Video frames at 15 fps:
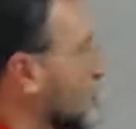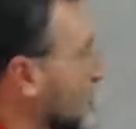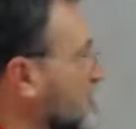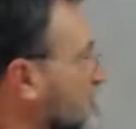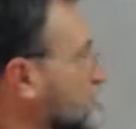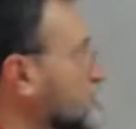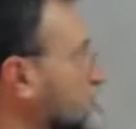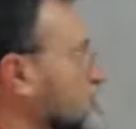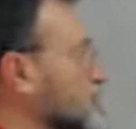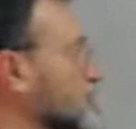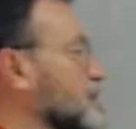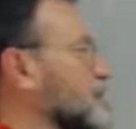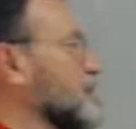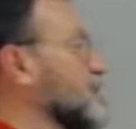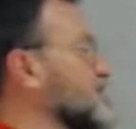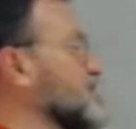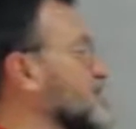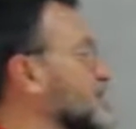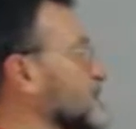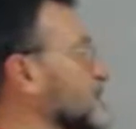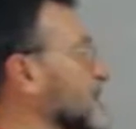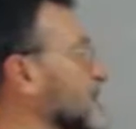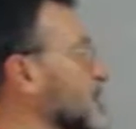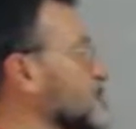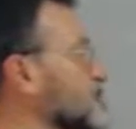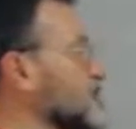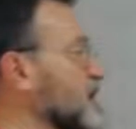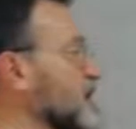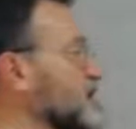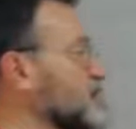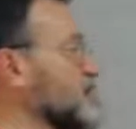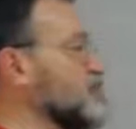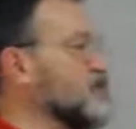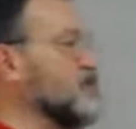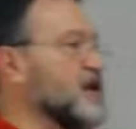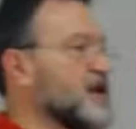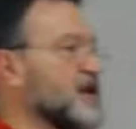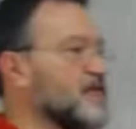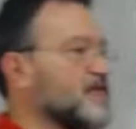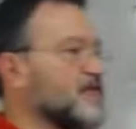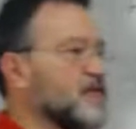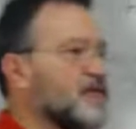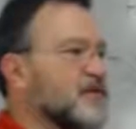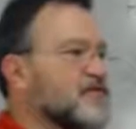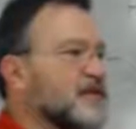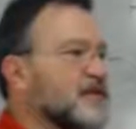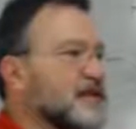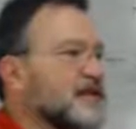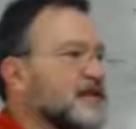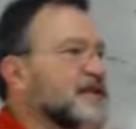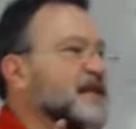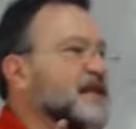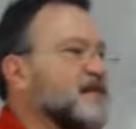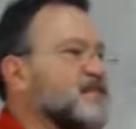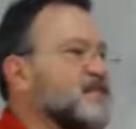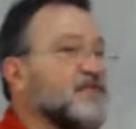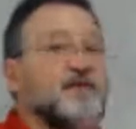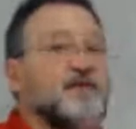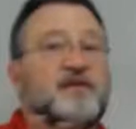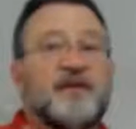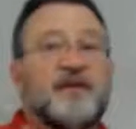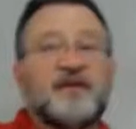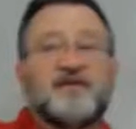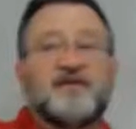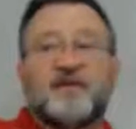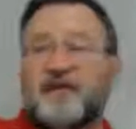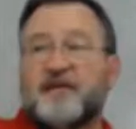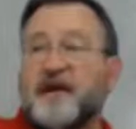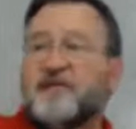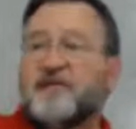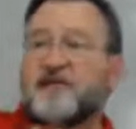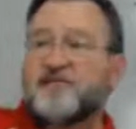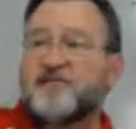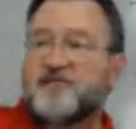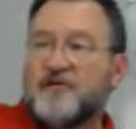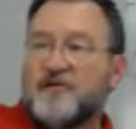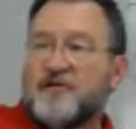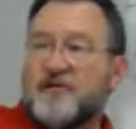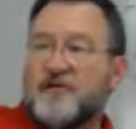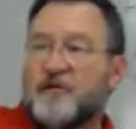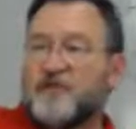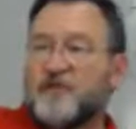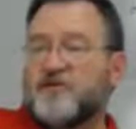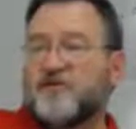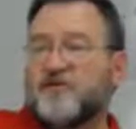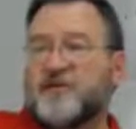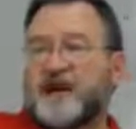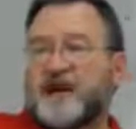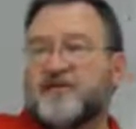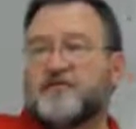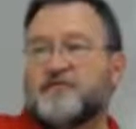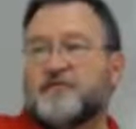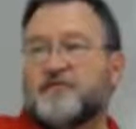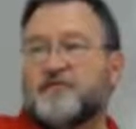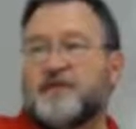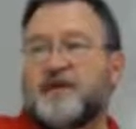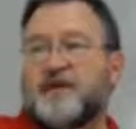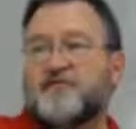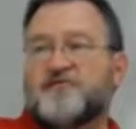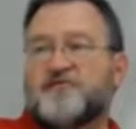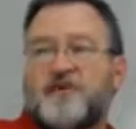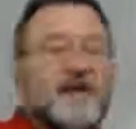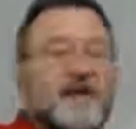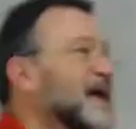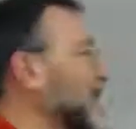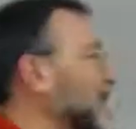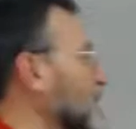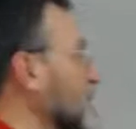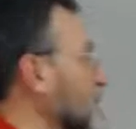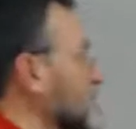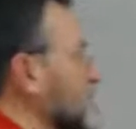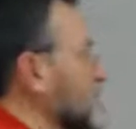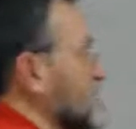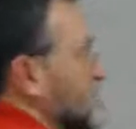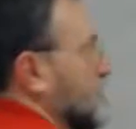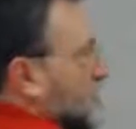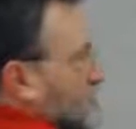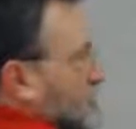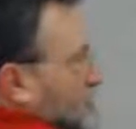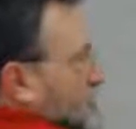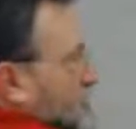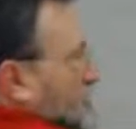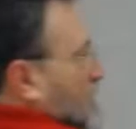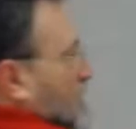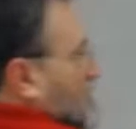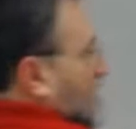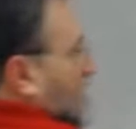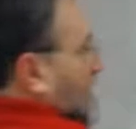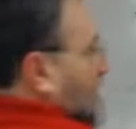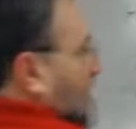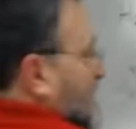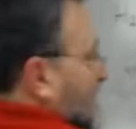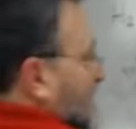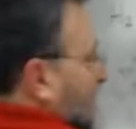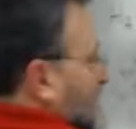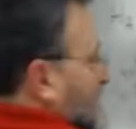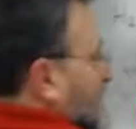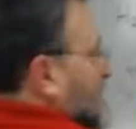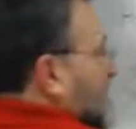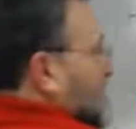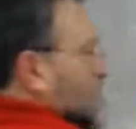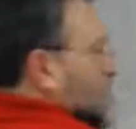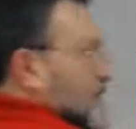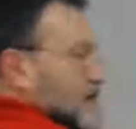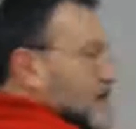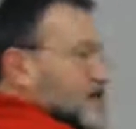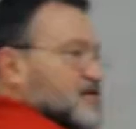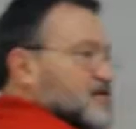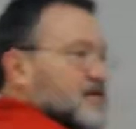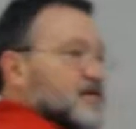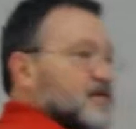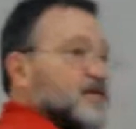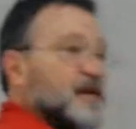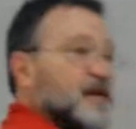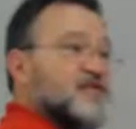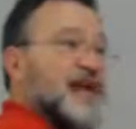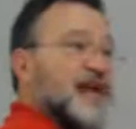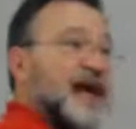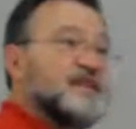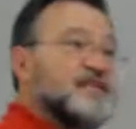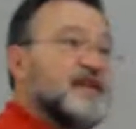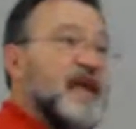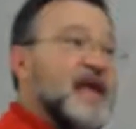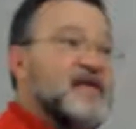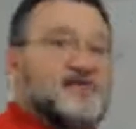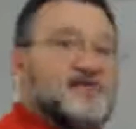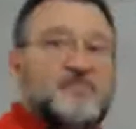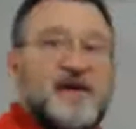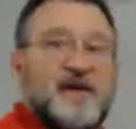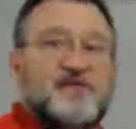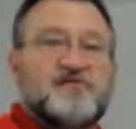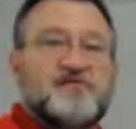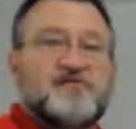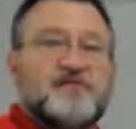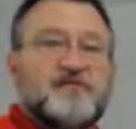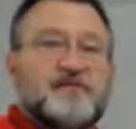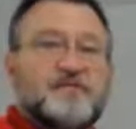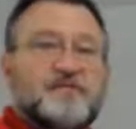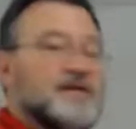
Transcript: Well, we said that the calcium has no change, so it doesn't lead us to tell us which is the acid or the base. However, the carbonate side does tell us that it's acting as a base,